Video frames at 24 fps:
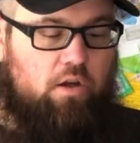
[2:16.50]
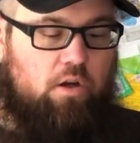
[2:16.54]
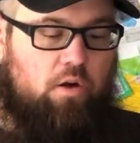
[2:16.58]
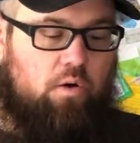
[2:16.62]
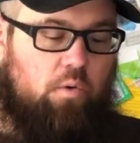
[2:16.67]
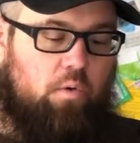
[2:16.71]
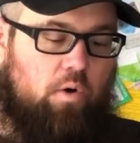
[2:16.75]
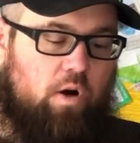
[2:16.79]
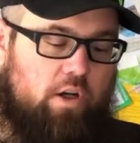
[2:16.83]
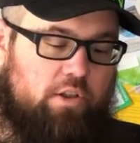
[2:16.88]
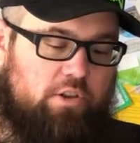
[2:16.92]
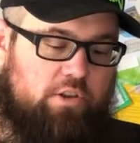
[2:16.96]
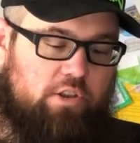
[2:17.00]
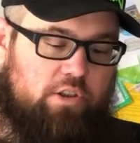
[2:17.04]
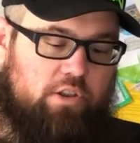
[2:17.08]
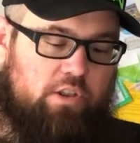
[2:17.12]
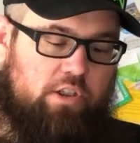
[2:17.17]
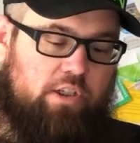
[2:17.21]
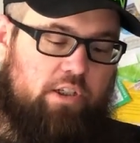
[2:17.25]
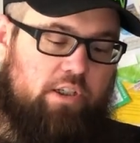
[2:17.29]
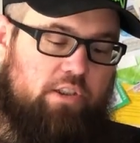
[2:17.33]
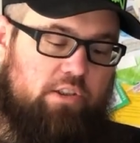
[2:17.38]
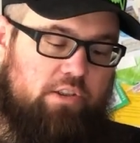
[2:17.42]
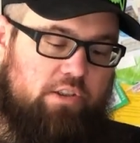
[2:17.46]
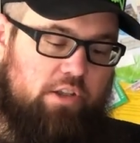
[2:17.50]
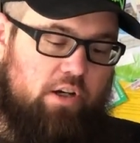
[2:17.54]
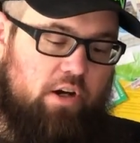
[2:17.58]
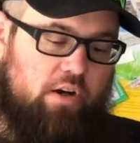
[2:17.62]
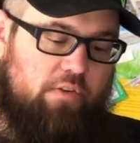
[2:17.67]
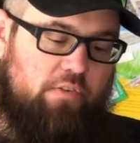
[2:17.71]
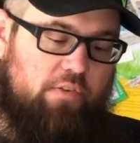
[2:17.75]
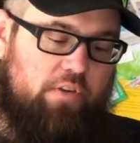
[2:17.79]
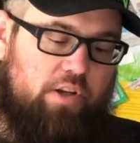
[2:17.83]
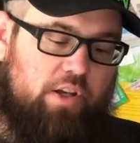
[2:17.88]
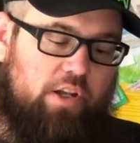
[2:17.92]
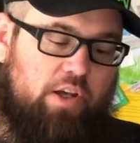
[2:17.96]
Watching the
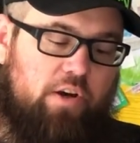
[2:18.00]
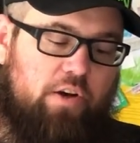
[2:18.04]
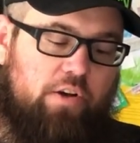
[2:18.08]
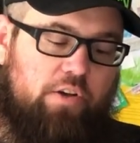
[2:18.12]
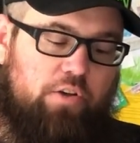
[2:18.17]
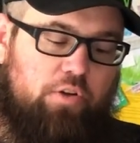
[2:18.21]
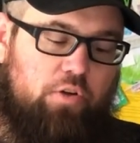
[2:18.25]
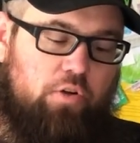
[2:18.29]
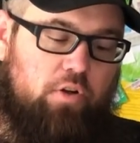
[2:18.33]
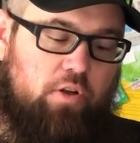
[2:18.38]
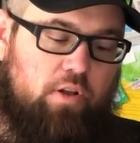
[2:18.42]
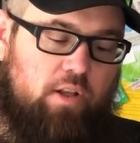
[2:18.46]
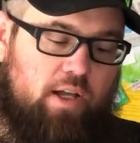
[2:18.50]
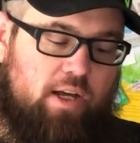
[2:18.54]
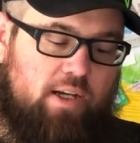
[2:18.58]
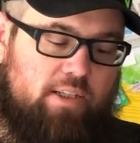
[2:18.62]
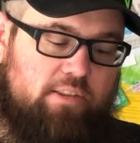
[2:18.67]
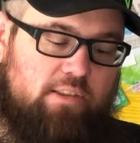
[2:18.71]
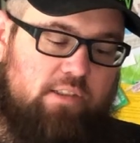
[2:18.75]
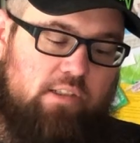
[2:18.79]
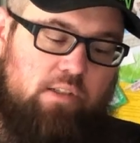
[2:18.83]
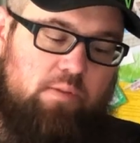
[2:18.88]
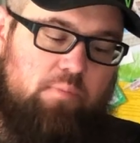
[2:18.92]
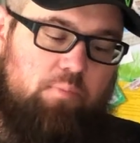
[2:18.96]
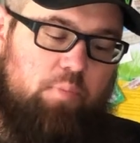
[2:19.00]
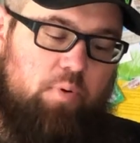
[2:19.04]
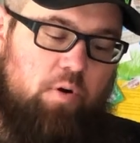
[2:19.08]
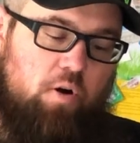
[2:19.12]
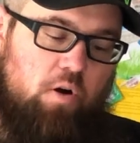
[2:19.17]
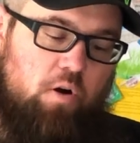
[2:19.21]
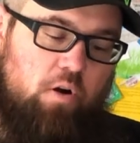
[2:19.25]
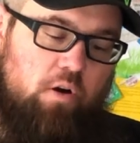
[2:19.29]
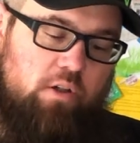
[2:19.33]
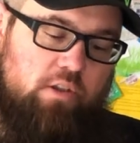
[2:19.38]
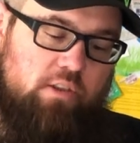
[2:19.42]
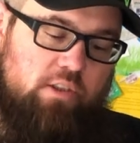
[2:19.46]
install video and utilizing the
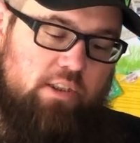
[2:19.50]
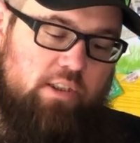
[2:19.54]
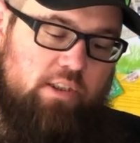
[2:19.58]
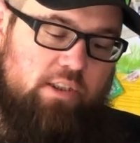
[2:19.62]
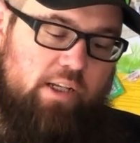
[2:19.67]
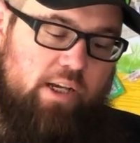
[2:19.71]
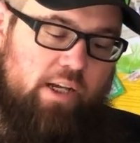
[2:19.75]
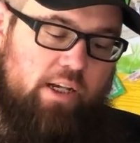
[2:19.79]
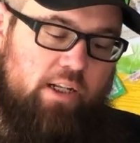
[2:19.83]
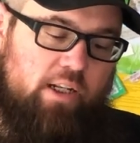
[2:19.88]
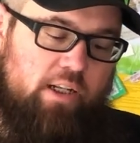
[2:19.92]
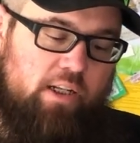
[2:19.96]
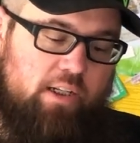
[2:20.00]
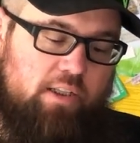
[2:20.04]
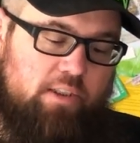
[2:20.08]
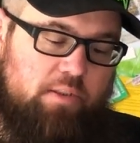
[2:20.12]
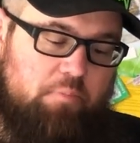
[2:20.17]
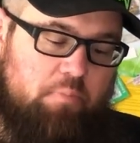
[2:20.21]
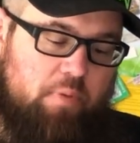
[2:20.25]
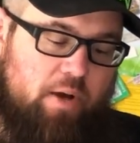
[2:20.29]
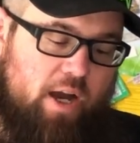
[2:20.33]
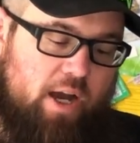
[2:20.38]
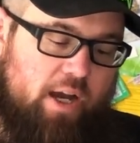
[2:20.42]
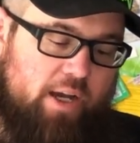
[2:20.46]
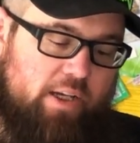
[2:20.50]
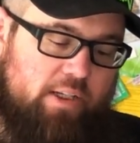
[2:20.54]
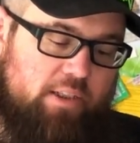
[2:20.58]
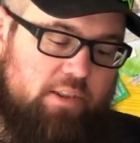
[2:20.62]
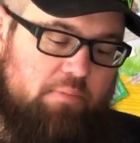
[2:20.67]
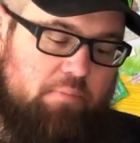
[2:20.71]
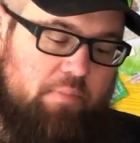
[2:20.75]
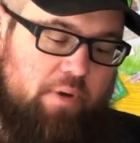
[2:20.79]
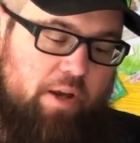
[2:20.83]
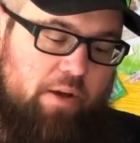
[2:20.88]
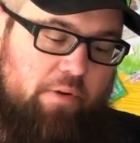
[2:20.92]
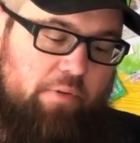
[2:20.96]
parts contained in this
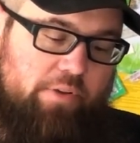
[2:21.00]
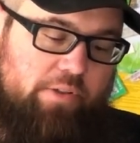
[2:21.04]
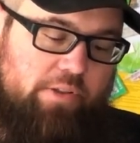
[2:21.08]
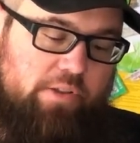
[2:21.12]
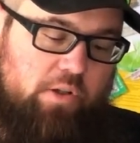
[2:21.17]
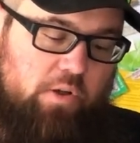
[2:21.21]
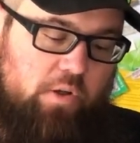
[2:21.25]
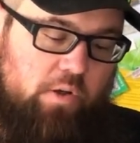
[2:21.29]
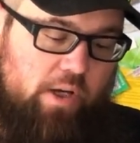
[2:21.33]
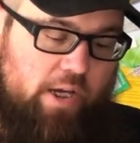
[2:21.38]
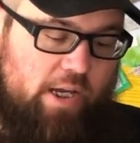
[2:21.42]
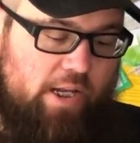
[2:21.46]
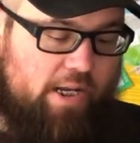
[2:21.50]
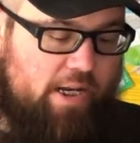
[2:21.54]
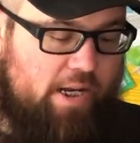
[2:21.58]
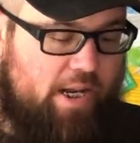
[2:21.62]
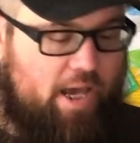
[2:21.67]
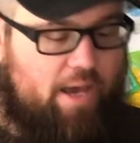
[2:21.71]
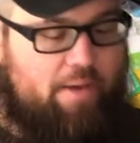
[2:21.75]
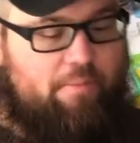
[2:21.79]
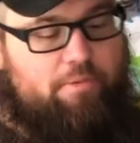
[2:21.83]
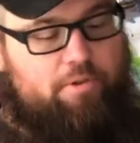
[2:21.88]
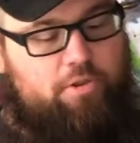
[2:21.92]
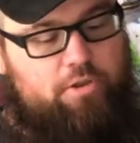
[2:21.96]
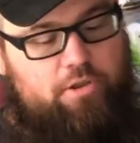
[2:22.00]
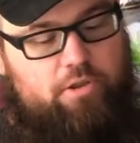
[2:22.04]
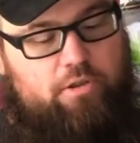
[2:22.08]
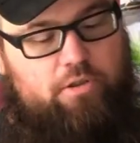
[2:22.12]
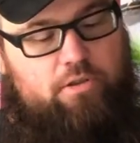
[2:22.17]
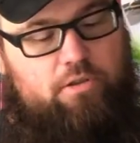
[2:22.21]
package may result in damages.